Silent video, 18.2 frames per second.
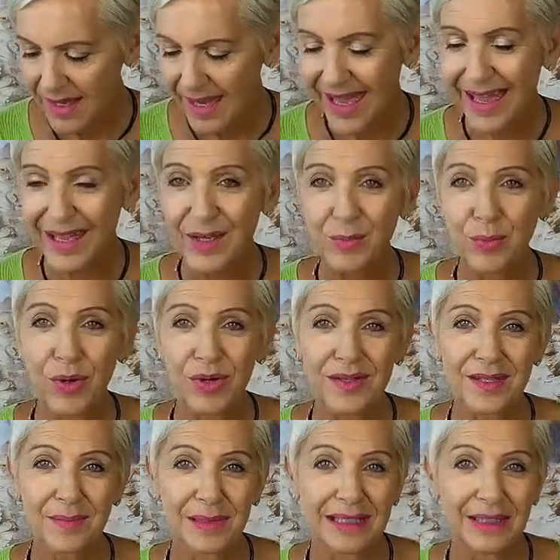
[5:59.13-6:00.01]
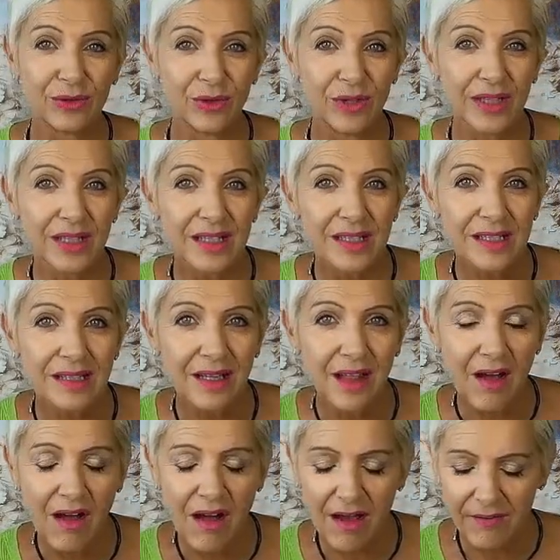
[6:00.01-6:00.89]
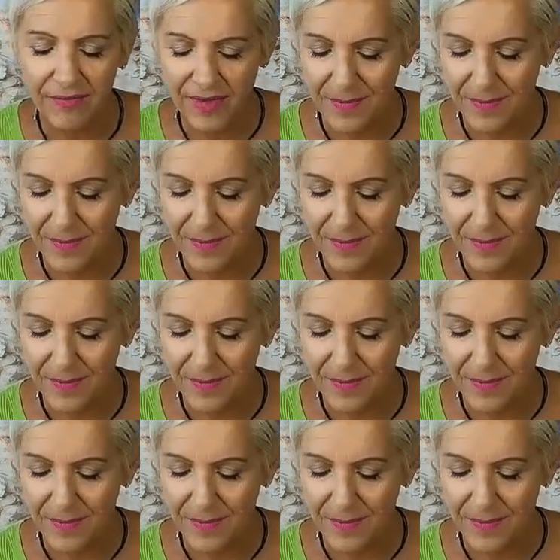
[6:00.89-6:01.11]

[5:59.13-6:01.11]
how you're possibly looking at life.